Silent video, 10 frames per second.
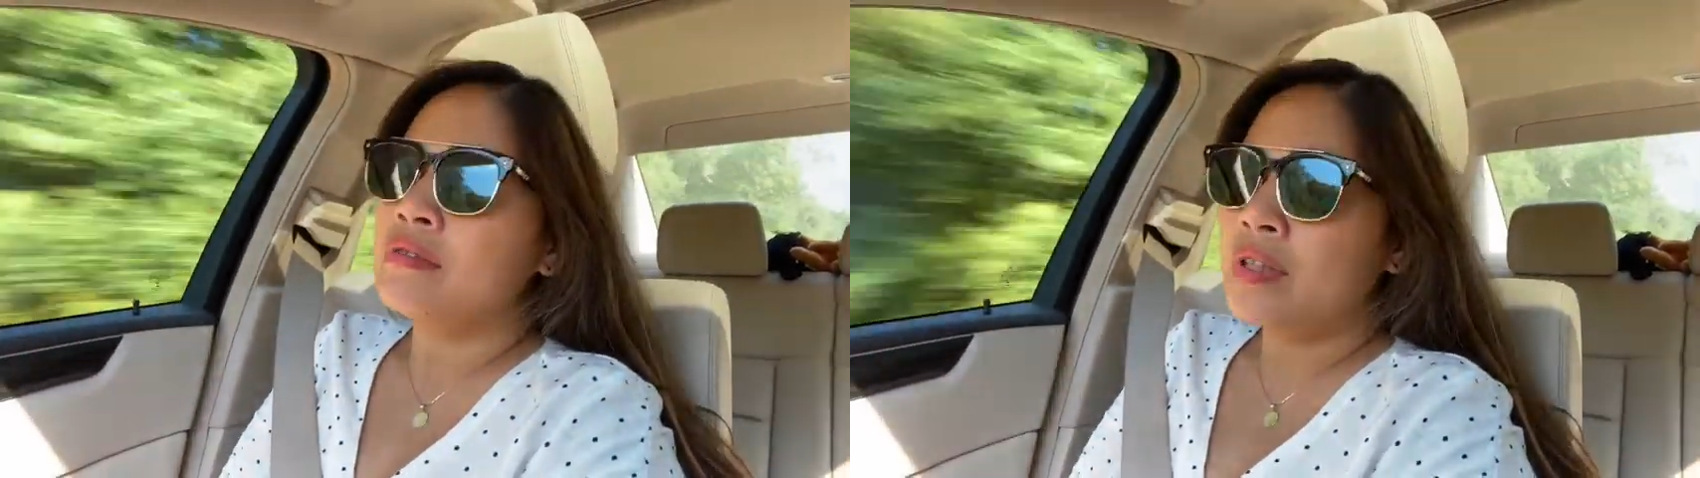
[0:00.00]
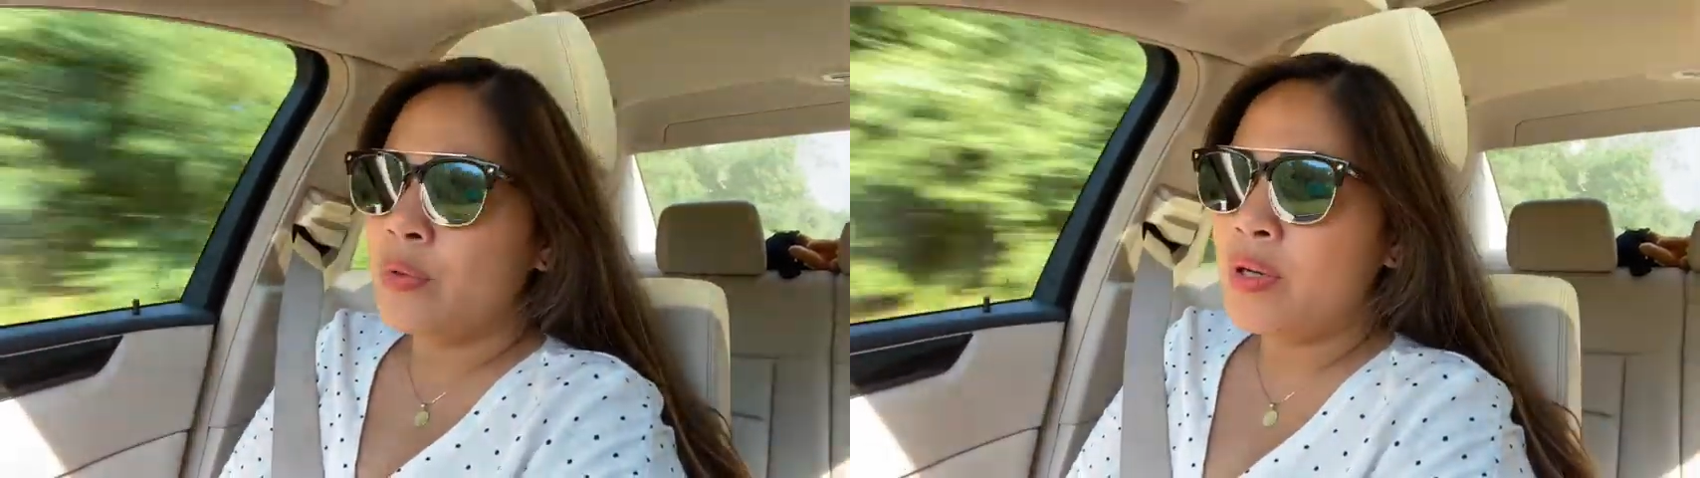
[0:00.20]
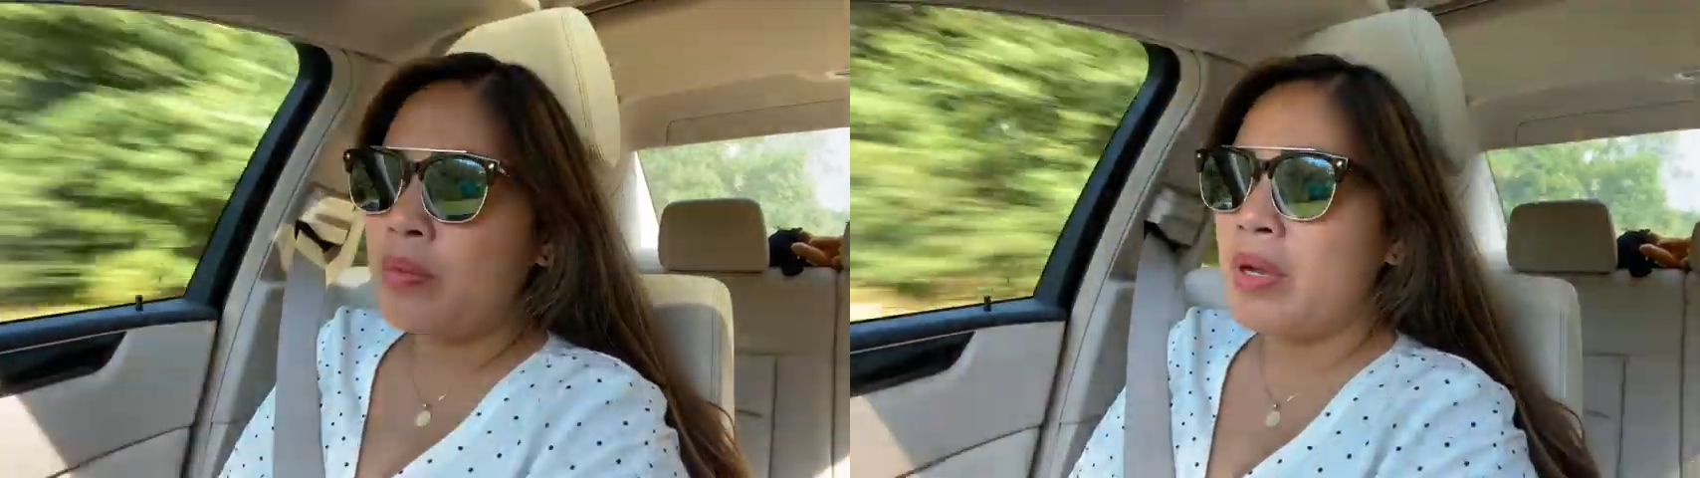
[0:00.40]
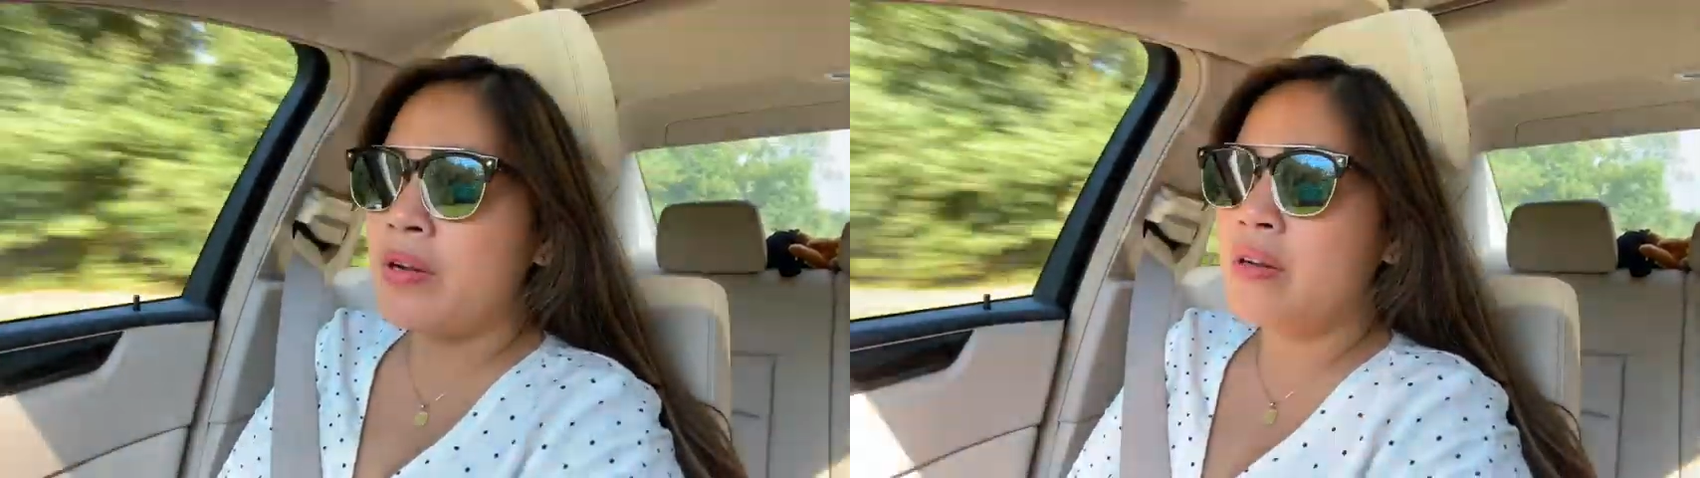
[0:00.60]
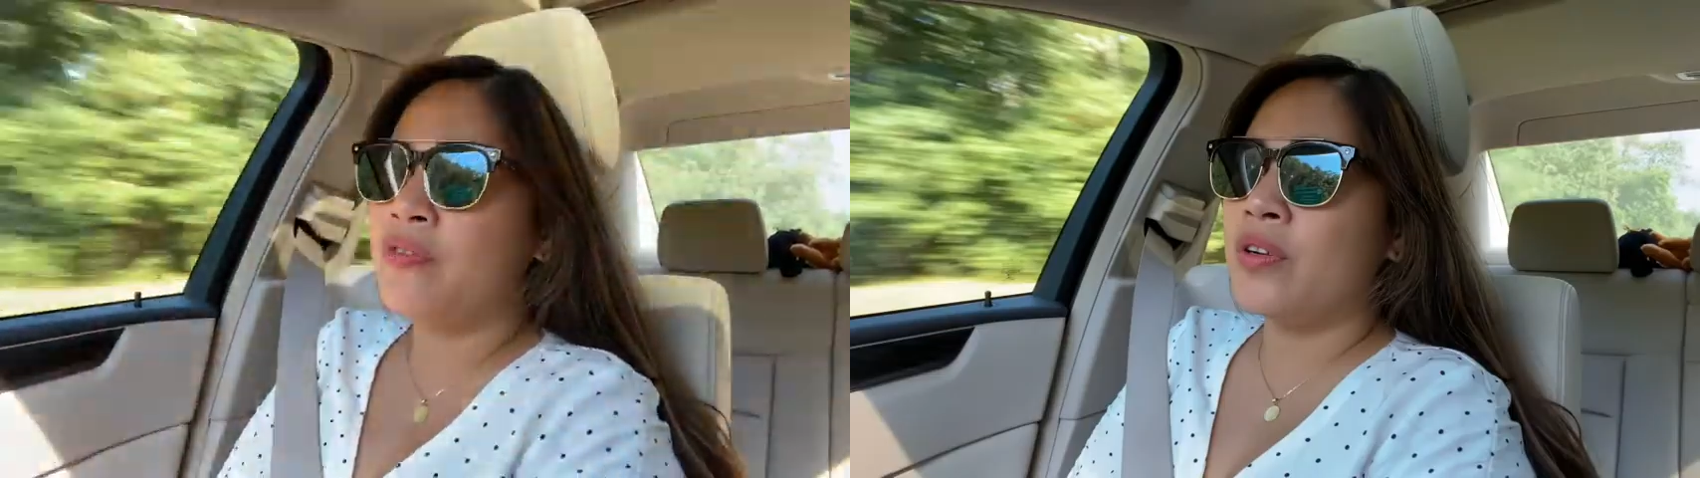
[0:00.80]
they want to
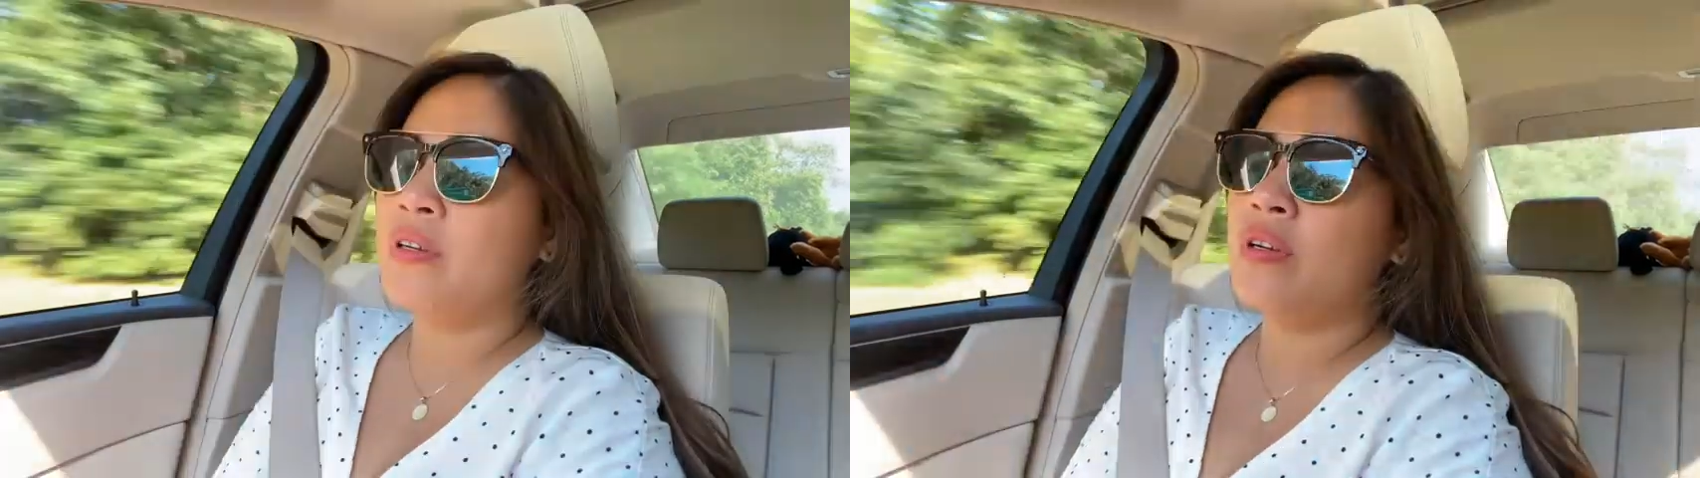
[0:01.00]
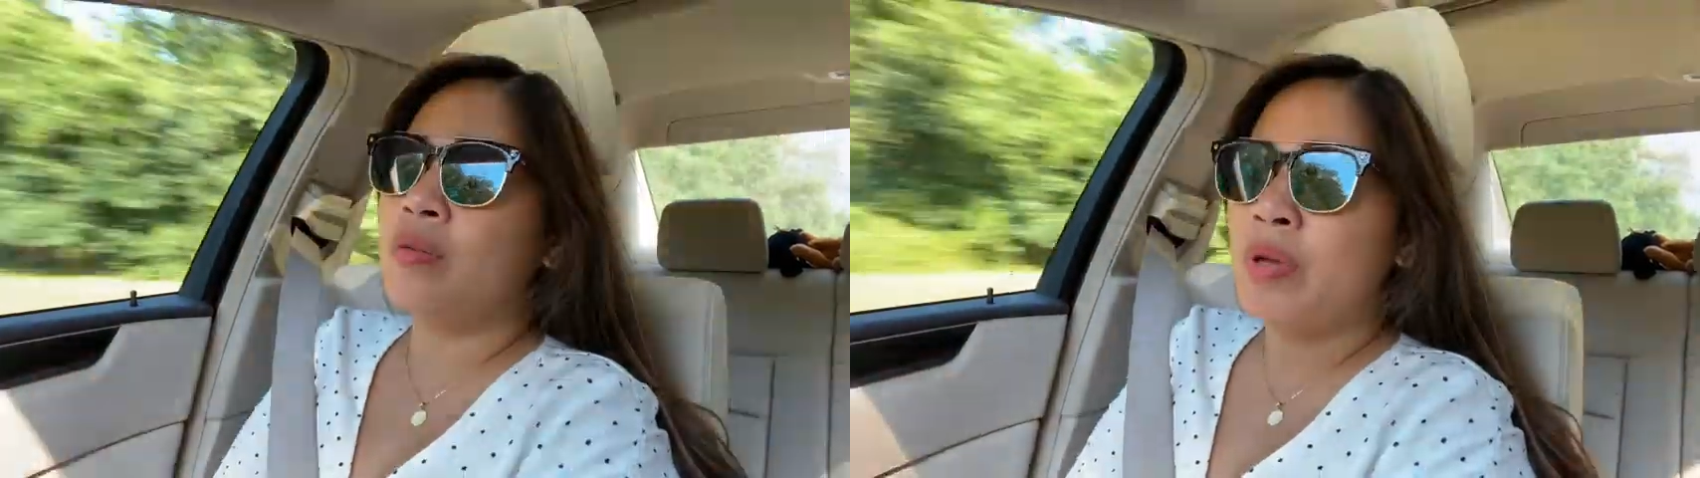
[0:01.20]
marry a foreigner